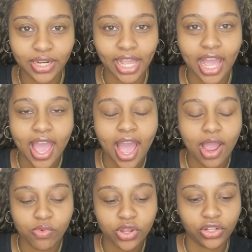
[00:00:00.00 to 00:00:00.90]
Like,
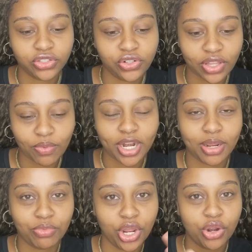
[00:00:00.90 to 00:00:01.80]
I want y'all to know that when
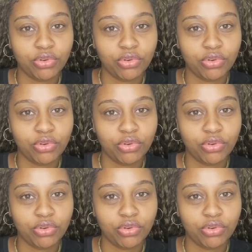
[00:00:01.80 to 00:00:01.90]
I'm